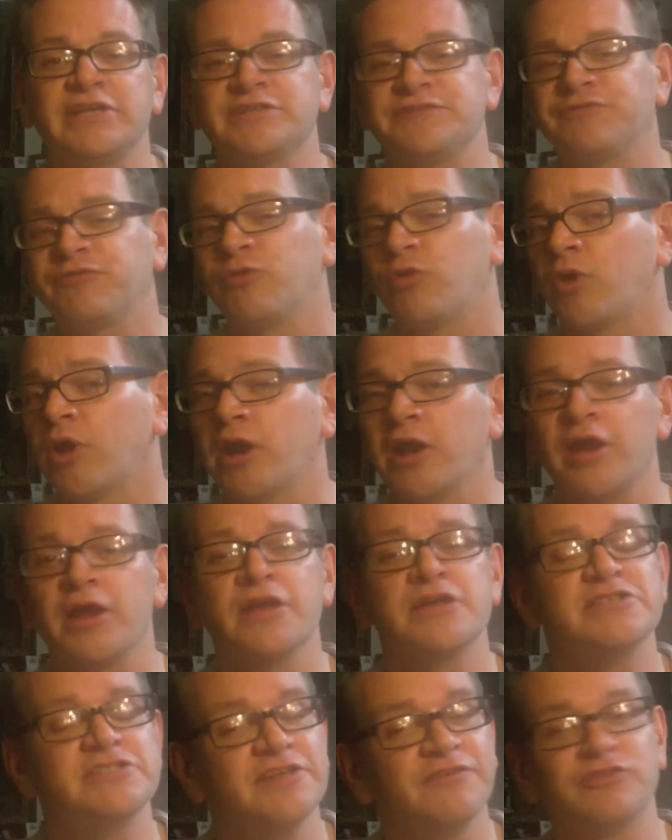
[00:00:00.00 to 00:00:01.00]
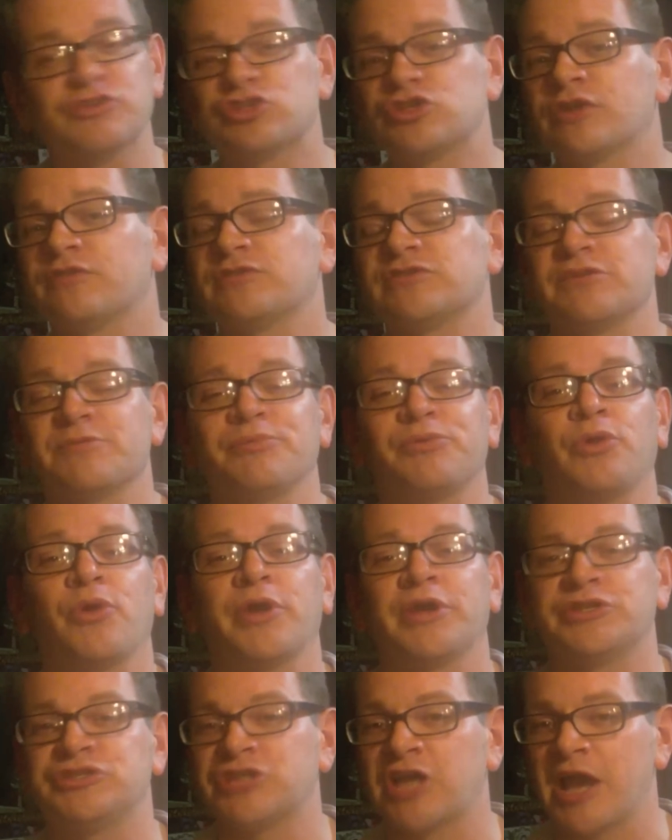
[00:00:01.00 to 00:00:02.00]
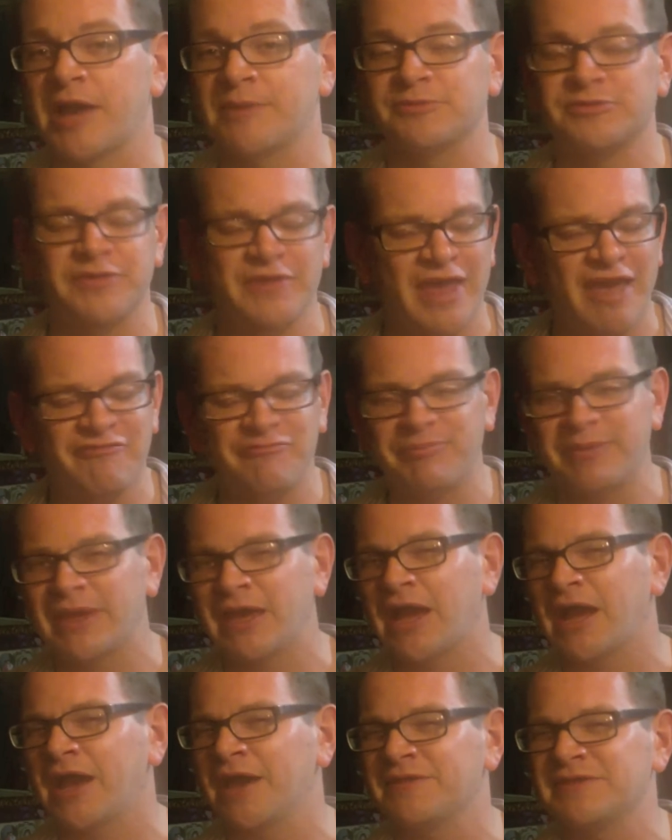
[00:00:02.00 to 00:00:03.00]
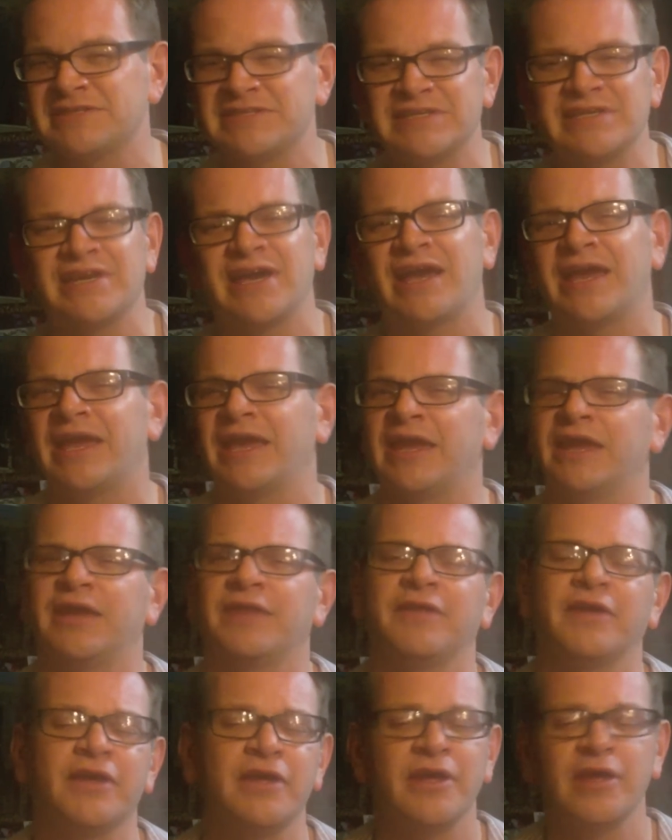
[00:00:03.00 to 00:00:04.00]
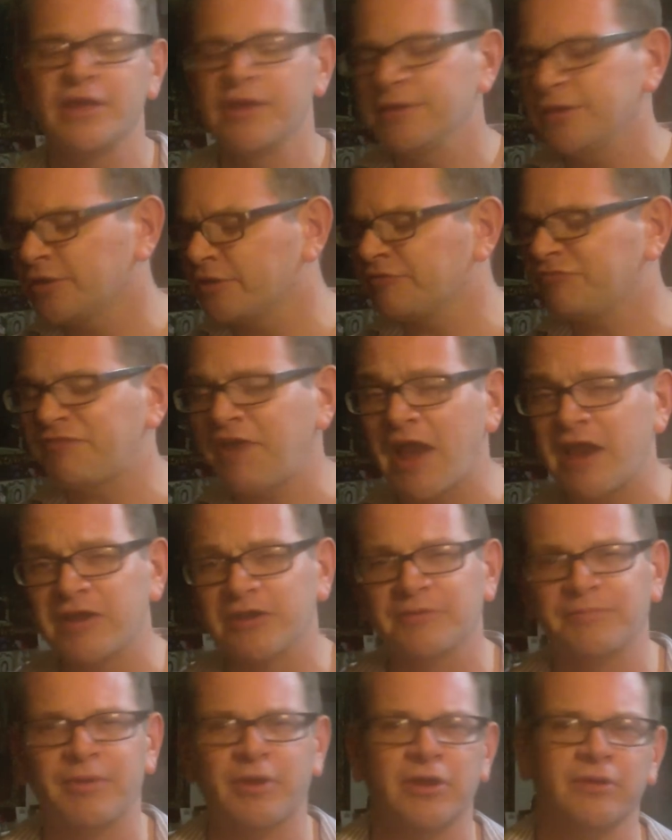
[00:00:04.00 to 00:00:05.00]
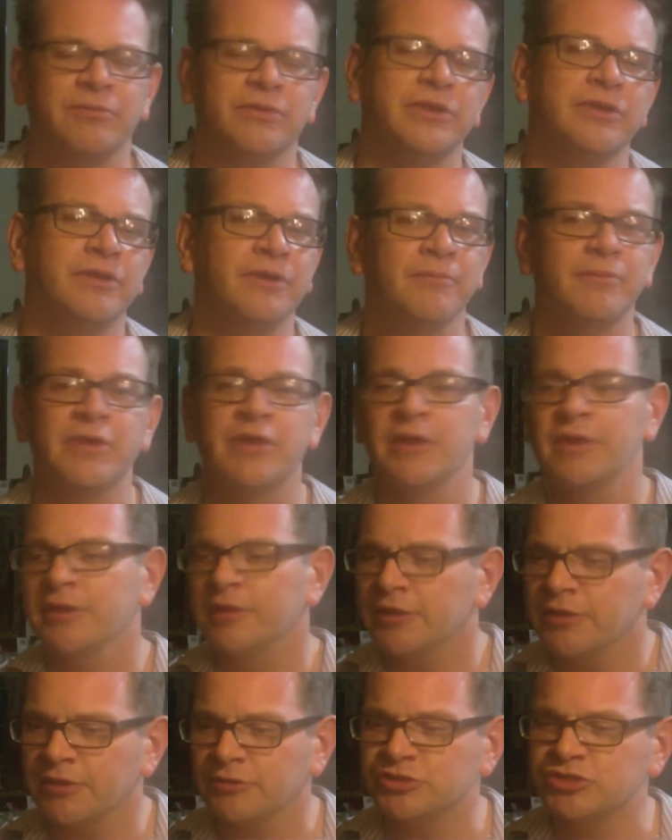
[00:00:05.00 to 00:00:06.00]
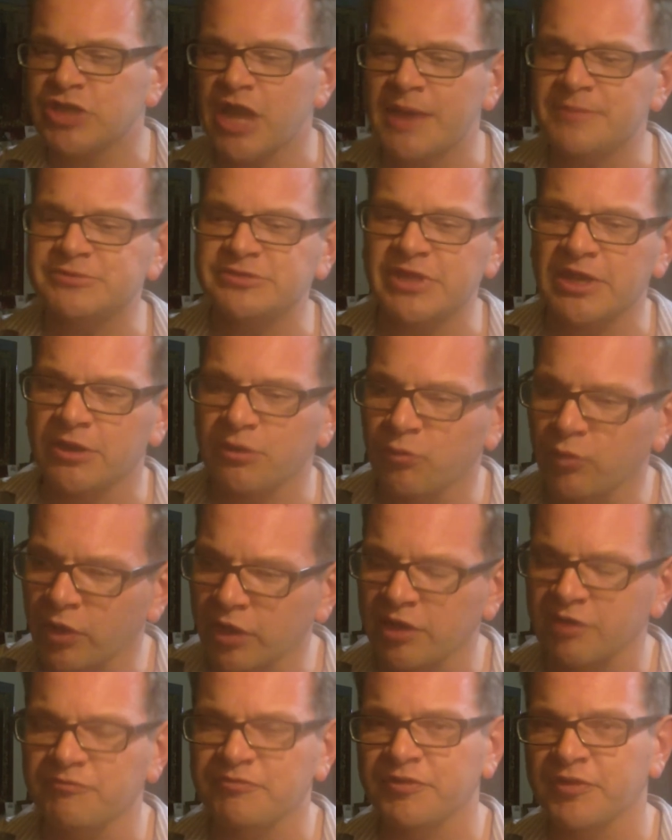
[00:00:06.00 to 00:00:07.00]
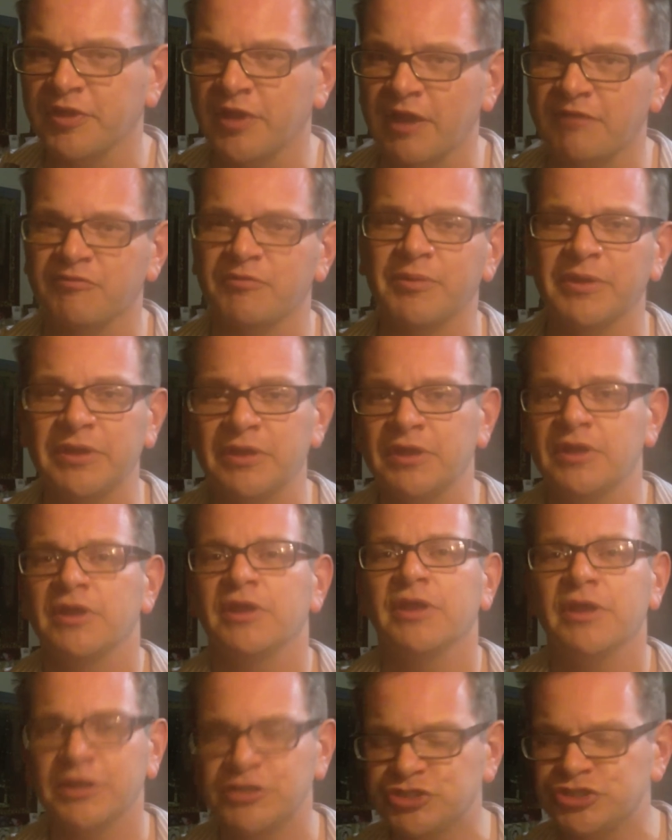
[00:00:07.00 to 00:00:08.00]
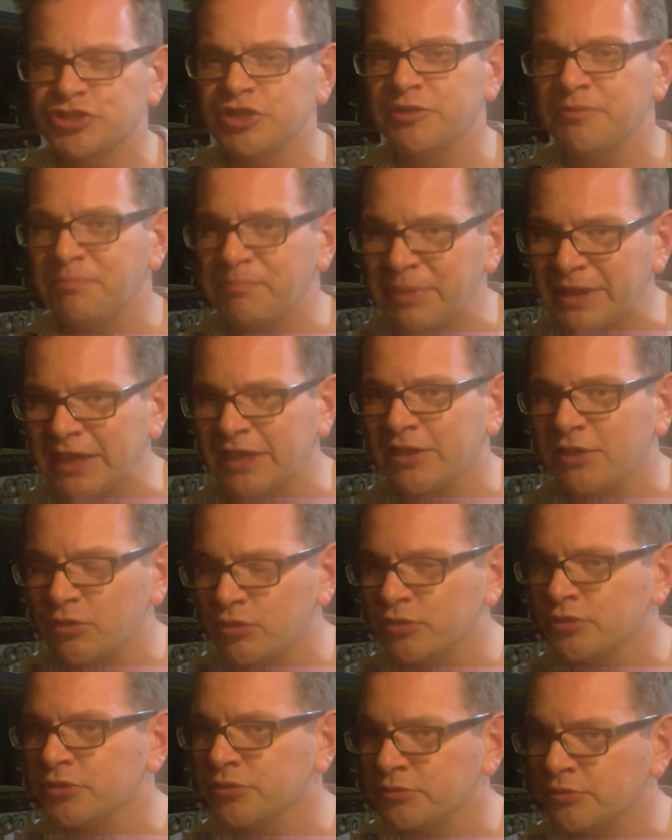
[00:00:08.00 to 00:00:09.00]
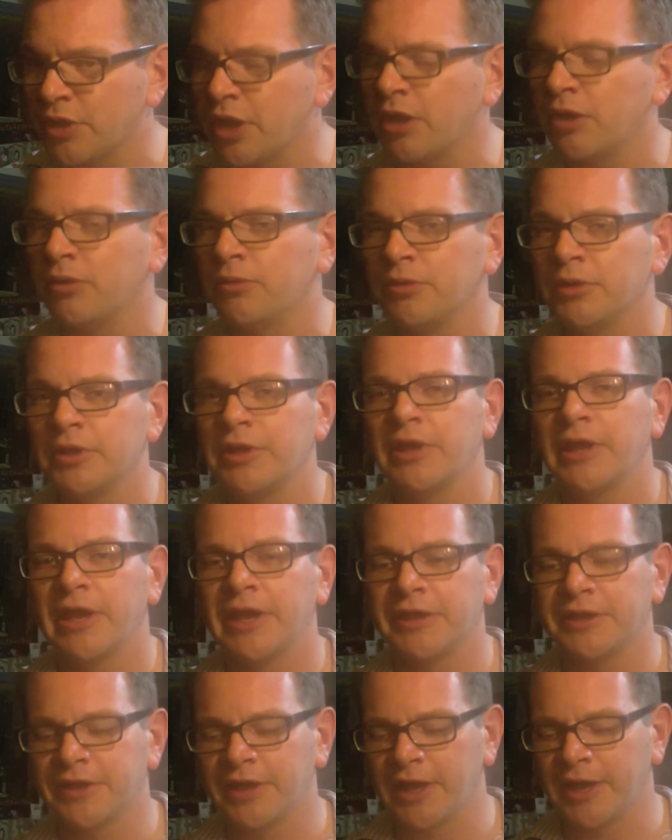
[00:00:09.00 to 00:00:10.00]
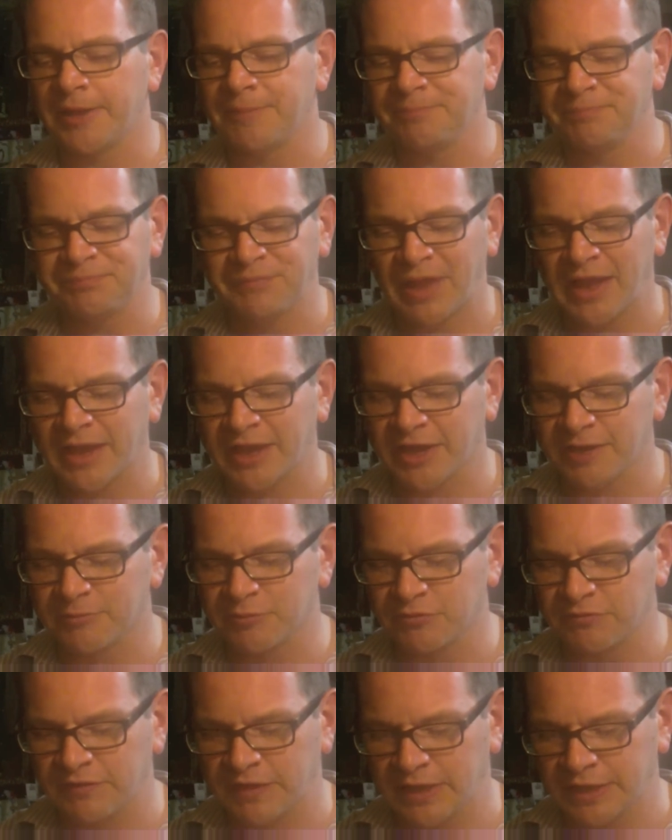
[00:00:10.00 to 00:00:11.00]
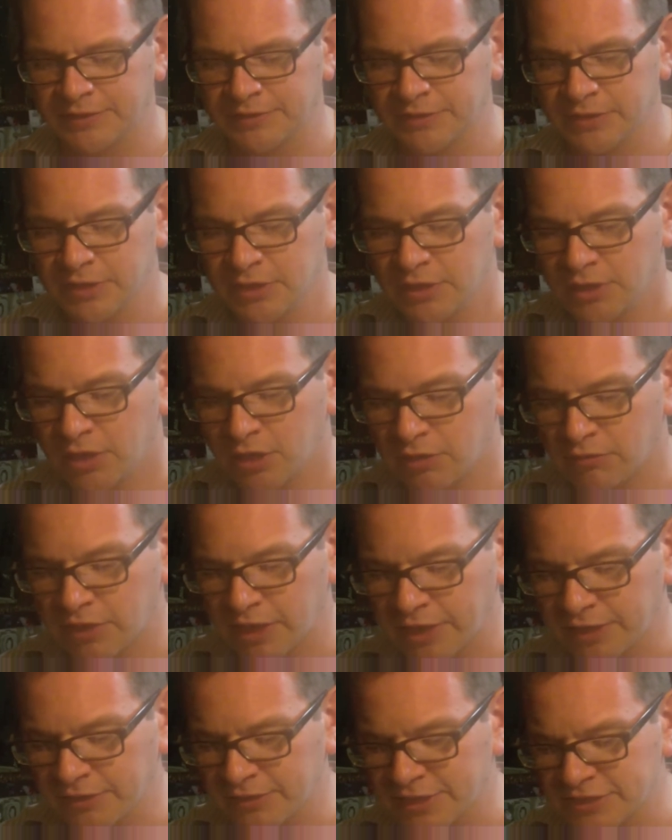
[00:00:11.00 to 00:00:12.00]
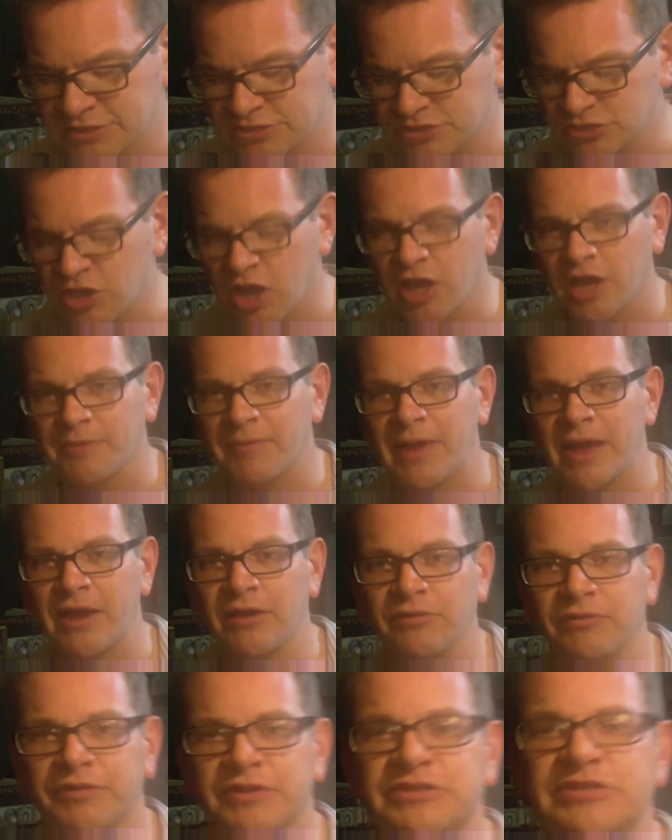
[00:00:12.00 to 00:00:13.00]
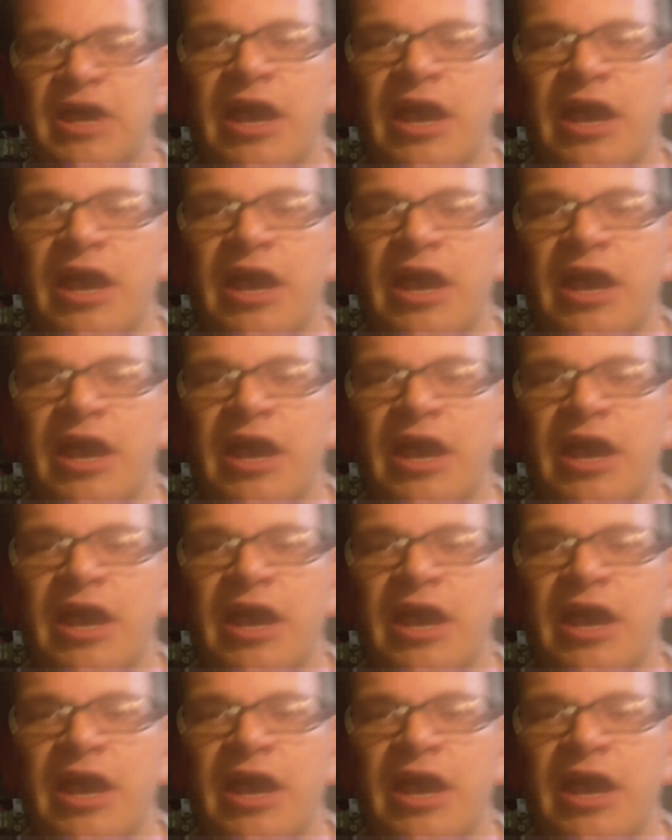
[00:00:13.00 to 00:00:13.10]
least for civil service employee jobs, the FBI, the CIA, the you know, the fire department, um, you know, jobs that are working for the government, it shouldn't be who you know. And um, I got to move on. All right, let's talk about the